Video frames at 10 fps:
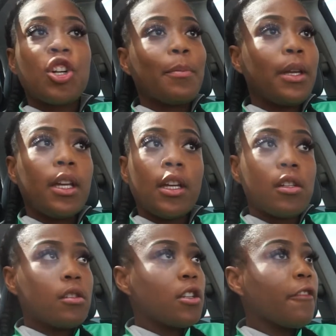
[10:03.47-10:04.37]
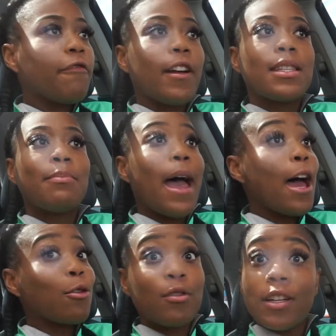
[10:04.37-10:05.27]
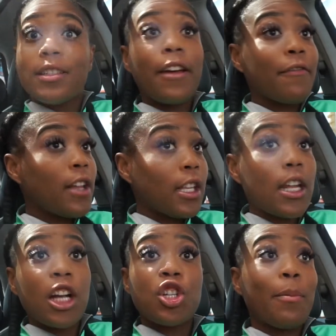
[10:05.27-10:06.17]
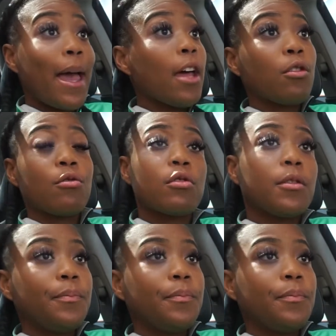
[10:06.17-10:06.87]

your beings. Your friends' battles are definitely not your battles.